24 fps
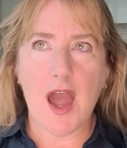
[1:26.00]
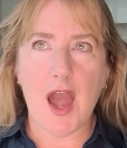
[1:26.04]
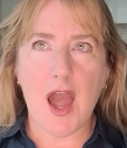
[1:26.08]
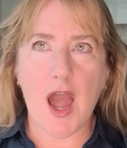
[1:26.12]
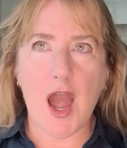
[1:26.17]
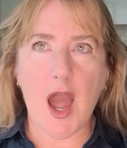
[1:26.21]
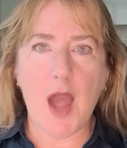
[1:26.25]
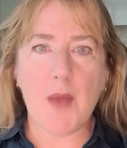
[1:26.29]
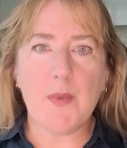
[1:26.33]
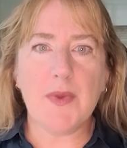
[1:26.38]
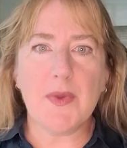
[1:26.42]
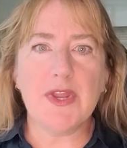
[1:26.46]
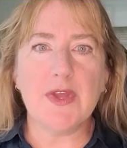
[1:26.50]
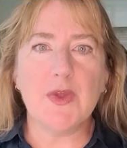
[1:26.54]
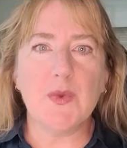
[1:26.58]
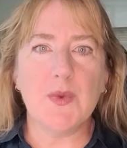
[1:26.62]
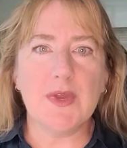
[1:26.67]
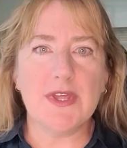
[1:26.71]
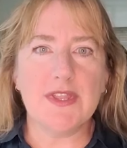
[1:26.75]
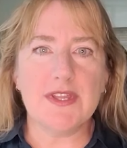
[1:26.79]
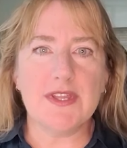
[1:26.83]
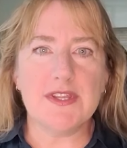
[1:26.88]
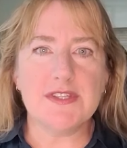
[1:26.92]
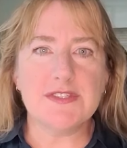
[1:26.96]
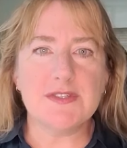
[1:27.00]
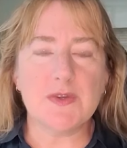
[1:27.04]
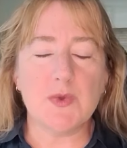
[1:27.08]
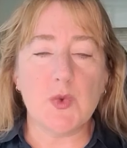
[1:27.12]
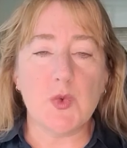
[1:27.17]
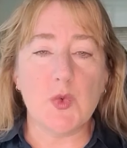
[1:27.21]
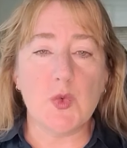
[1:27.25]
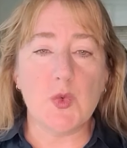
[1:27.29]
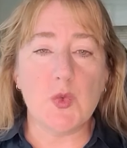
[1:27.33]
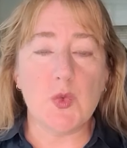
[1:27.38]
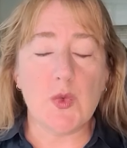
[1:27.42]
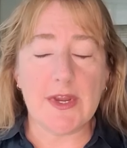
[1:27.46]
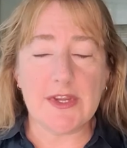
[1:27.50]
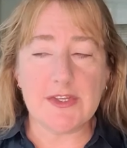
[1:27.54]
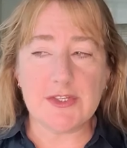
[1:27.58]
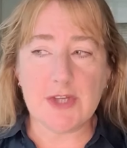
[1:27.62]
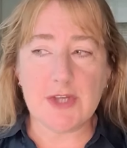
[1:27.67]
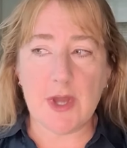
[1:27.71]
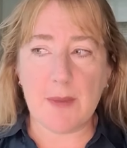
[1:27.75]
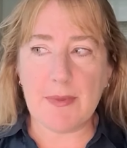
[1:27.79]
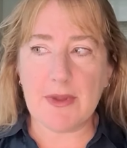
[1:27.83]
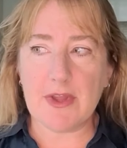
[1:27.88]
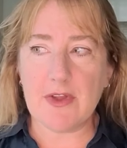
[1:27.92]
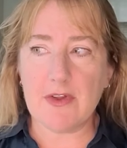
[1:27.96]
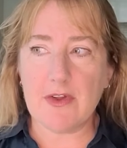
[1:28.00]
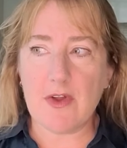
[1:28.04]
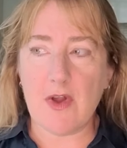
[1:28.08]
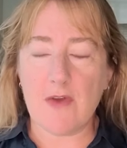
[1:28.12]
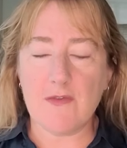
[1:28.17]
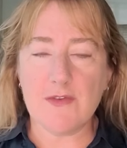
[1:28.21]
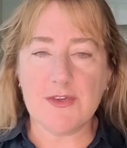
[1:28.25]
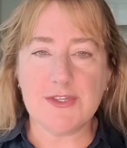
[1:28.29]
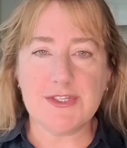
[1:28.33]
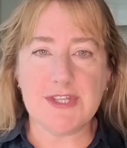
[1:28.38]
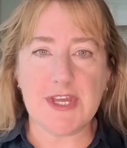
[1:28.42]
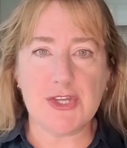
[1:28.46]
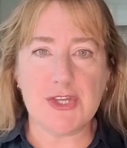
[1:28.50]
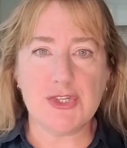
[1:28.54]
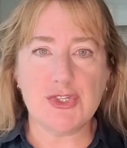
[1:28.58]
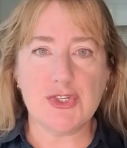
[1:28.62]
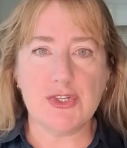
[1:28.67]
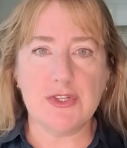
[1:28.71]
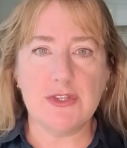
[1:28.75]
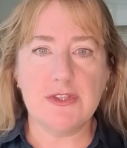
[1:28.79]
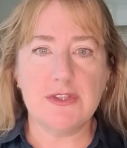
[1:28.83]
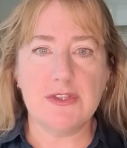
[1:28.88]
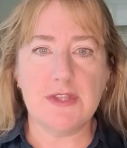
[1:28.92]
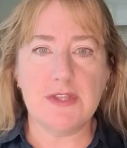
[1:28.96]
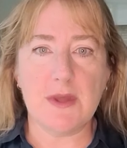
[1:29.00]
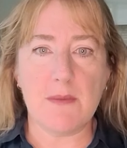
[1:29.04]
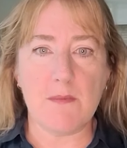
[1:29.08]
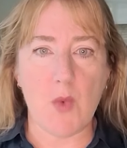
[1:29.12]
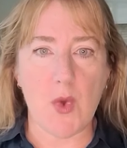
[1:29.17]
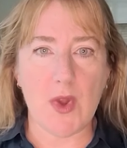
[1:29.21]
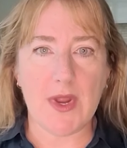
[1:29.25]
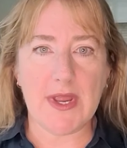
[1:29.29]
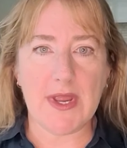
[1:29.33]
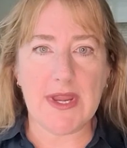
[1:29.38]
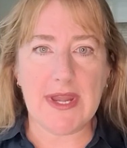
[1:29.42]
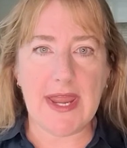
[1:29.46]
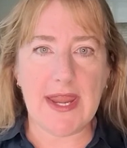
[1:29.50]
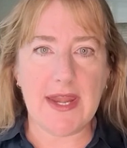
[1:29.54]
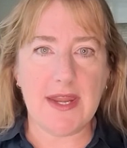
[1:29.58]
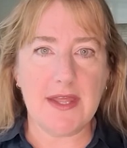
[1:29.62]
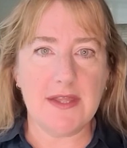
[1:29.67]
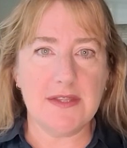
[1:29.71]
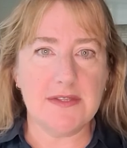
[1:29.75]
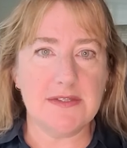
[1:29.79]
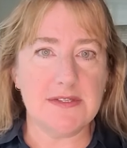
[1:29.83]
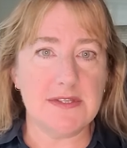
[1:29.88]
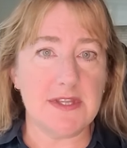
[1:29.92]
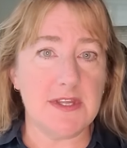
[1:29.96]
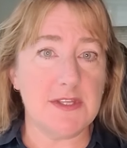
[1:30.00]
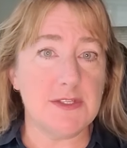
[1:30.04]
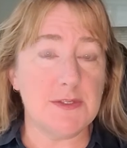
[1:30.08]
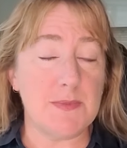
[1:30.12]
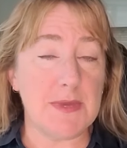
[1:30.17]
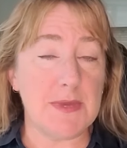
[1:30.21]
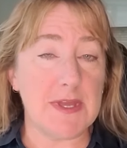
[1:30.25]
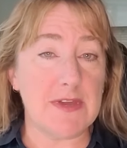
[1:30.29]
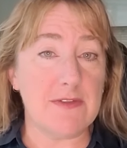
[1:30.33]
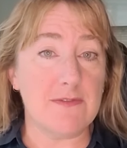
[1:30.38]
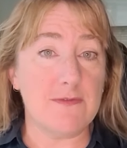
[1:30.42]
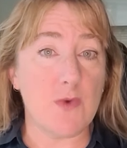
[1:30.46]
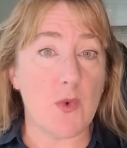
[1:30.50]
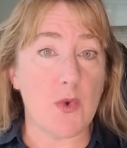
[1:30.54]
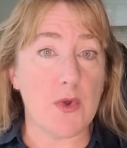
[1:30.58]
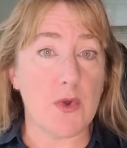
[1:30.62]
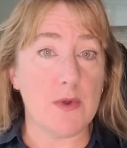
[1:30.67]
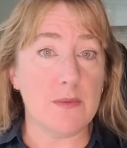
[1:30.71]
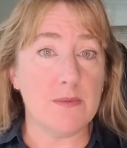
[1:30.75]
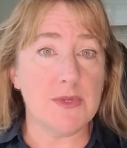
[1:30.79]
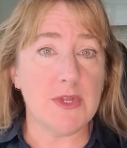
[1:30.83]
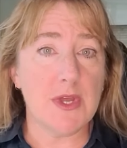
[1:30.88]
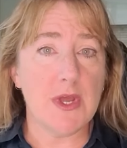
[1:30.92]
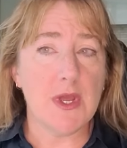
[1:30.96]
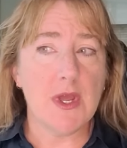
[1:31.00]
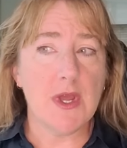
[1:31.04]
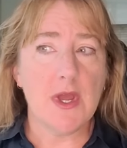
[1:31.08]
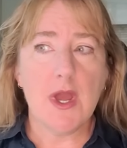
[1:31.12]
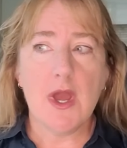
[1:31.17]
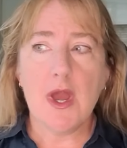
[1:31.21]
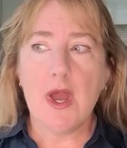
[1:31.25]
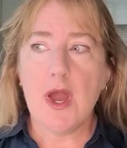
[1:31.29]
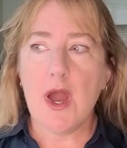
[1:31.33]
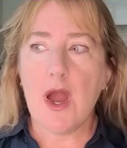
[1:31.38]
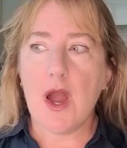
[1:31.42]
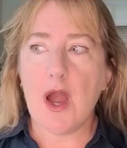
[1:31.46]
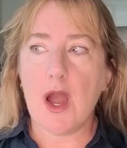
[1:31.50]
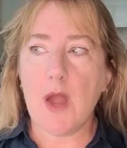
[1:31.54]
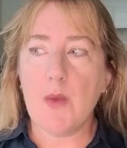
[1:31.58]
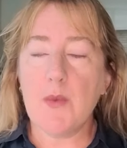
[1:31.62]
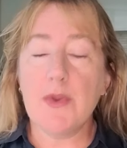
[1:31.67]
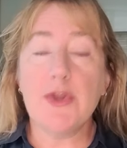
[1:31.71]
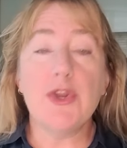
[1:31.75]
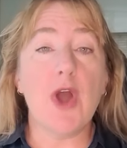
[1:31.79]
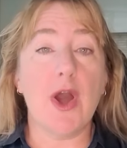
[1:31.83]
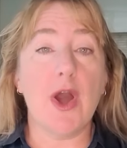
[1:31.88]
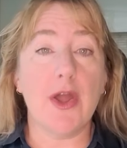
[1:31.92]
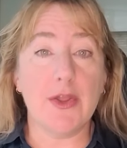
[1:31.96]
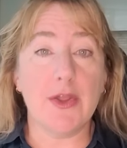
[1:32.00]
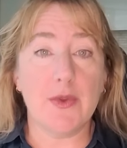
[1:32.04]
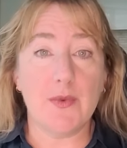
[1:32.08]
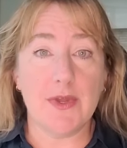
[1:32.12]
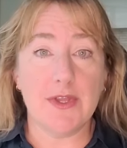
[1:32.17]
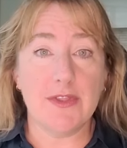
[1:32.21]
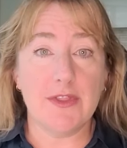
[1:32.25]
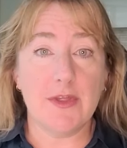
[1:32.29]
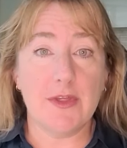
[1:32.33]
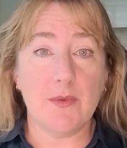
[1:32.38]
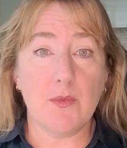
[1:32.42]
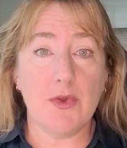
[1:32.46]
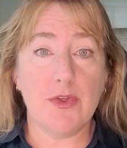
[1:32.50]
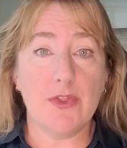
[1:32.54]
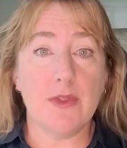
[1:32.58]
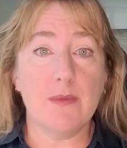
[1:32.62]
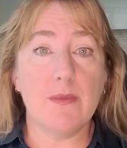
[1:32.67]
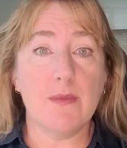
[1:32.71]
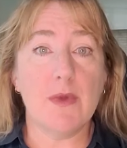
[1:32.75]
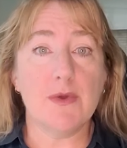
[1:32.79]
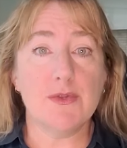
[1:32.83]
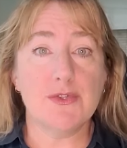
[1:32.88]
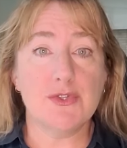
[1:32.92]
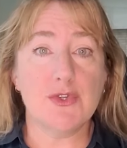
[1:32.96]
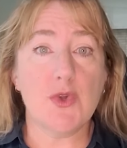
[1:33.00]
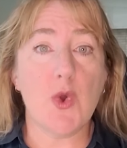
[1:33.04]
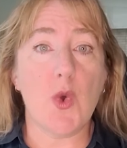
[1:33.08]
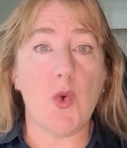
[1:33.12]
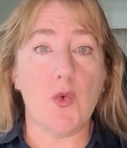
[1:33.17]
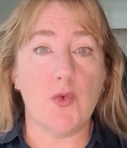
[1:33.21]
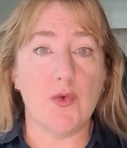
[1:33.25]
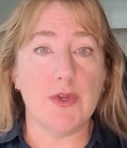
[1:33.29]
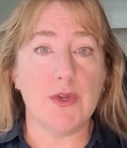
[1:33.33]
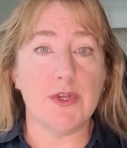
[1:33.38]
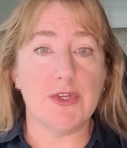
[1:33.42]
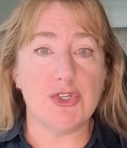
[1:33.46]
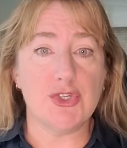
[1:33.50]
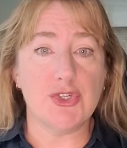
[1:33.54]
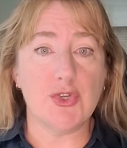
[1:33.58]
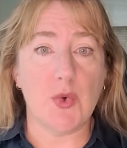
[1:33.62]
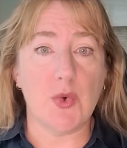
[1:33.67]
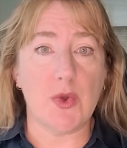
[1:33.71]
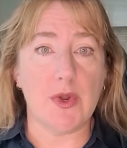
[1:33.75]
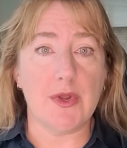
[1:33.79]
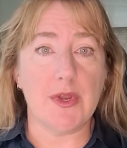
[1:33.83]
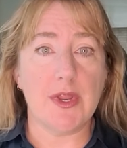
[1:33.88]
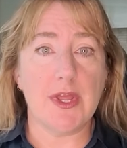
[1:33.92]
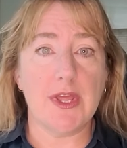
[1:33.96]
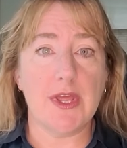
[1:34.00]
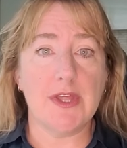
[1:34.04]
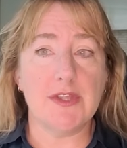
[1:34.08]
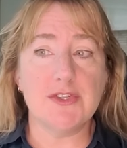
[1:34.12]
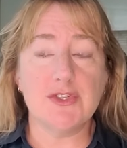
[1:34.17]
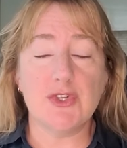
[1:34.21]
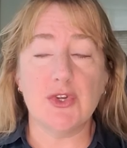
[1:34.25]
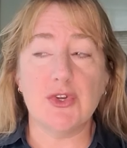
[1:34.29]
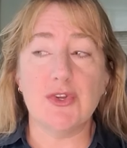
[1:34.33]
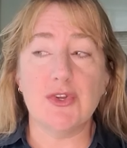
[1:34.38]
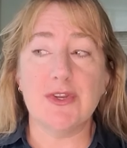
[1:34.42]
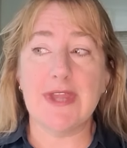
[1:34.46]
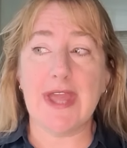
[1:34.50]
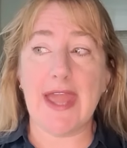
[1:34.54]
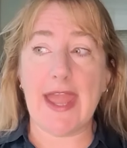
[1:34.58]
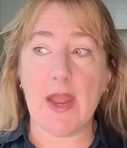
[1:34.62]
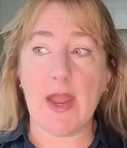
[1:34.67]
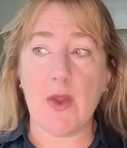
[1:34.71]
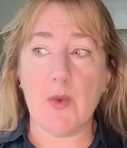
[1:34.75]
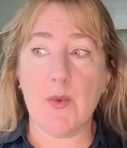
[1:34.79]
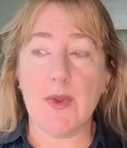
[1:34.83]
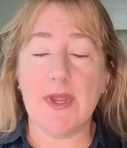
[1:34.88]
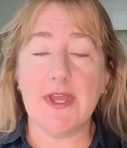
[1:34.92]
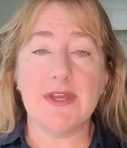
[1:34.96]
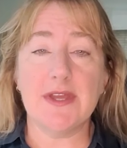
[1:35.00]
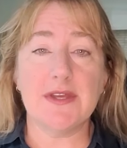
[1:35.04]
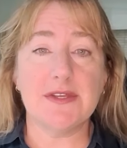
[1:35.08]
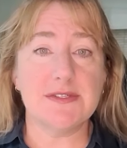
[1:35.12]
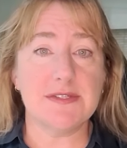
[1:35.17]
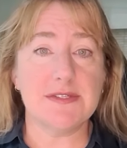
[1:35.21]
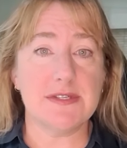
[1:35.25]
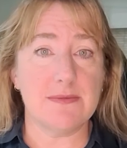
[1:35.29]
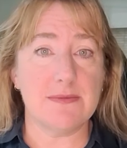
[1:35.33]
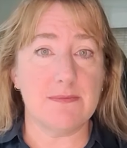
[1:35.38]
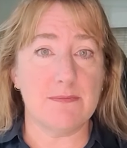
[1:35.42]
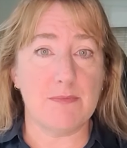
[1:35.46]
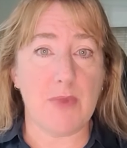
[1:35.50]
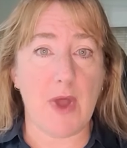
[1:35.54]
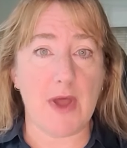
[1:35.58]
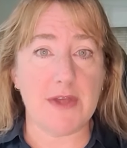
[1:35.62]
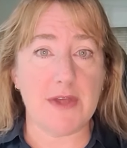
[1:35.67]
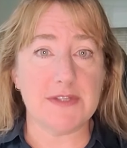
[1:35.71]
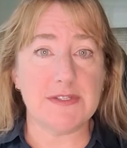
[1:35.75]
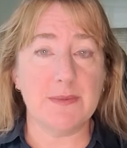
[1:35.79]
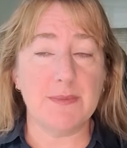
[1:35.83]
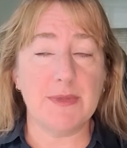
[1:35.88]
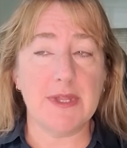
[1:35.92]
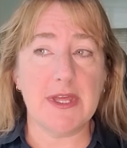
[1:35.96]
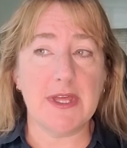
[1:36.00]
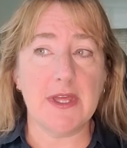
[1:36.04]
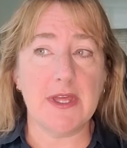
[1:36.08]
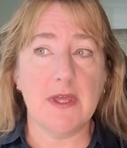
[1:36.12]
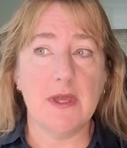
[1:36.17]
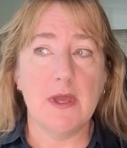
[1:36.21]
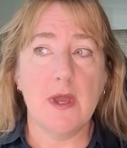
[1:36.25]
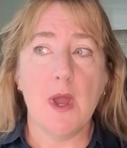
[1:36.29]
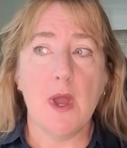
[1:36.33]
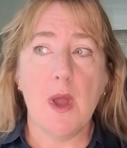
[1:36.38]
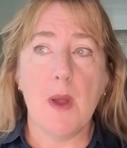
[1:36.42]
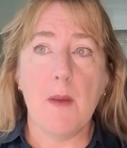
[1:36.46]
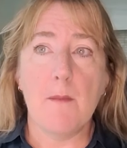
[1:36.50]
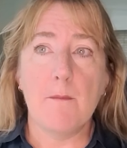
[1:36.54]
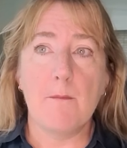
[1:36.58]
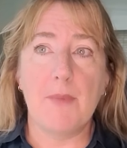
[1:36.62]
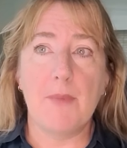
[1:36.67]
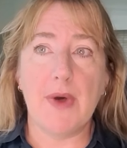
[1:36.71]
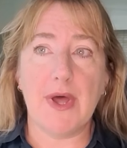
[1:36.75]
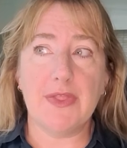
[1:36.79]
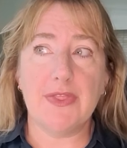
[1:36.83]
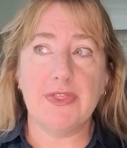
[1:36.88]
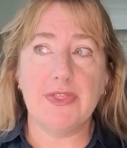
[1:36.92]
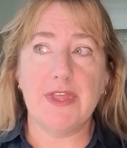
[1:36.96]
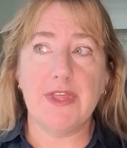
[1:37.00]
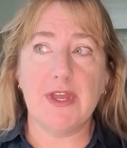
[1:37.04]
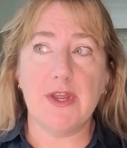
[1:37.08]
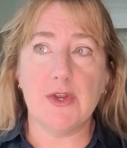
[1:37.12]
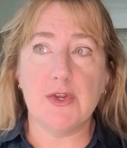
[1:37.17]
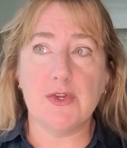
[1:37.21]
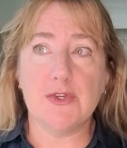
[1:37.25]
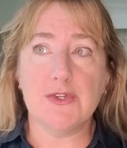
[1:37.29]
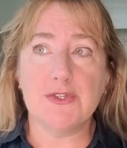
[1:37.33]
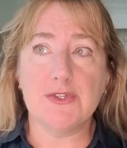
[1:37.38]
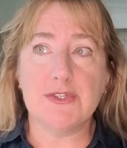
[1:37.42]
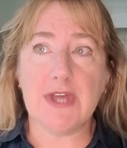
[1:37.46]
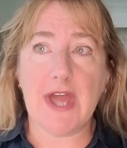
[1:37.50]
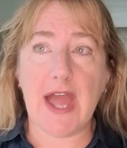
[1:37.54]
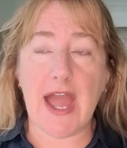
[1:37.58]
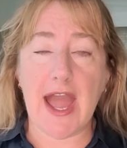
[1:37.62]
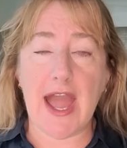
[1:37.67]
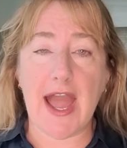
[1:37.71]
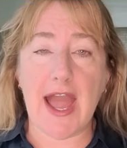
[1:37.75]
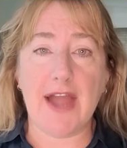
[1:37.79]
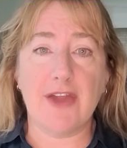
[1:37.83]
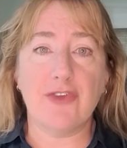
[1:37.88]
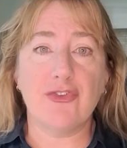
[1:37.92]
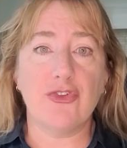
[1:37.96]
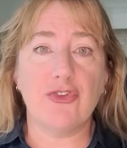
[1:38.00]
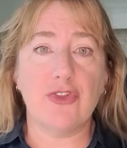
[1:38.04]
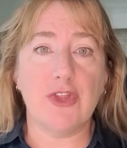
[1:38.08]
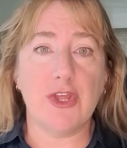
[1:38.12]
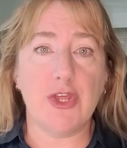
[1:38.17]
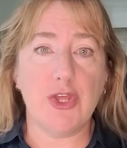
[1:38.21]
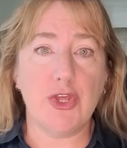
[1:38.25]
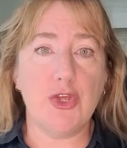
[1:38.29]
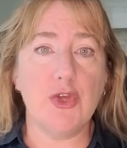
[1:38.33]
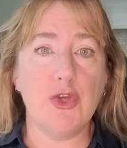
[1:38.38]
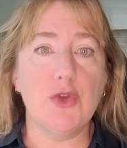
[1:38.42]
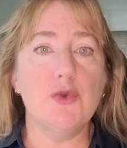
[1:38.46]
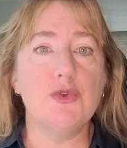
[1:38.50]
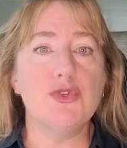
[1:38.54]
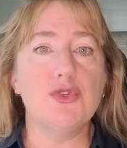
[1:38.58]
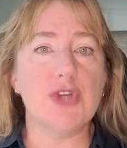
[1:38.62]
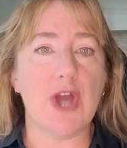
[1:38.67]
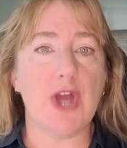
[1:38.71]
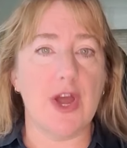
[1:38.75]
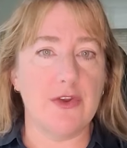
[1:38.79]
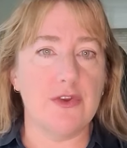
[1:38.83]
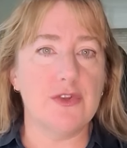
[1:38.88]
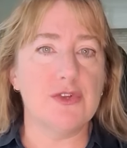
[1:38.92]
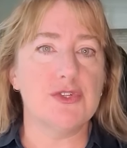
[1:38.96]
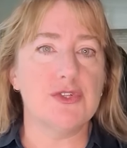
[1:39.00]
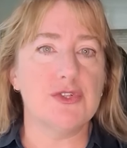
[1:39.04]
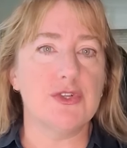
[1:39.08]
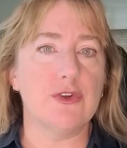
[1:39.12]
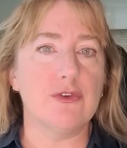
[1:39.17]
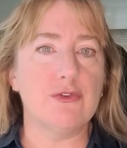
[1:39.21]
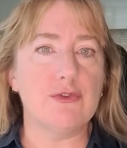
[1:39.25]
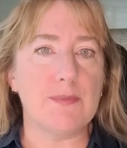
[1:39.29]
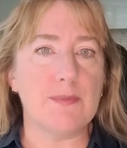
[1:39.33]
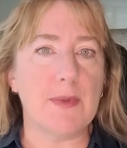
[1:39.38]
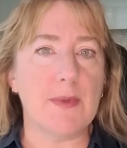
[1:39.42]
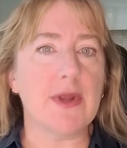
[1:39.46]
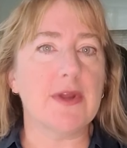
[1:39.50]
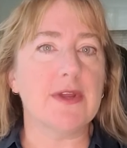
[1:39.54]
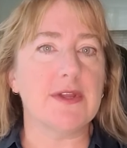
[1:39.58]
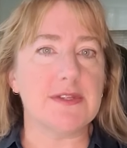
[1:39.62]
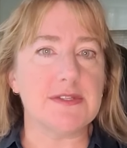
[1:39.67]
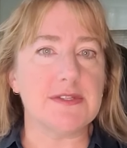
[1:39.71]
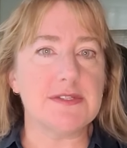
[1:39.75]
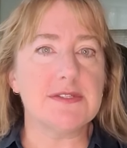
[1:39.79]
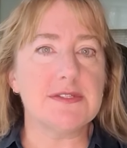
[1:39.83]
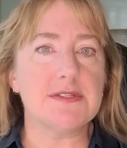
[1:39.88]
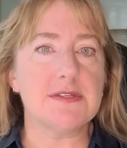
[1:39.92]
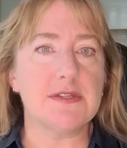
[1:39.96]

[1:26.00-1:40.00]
I would agree that it's a great topic of conversation, that more Canadians need to be informed. I would not agree that we're the most overinsured in certain areas, possibly, but there's actually huge underserved markets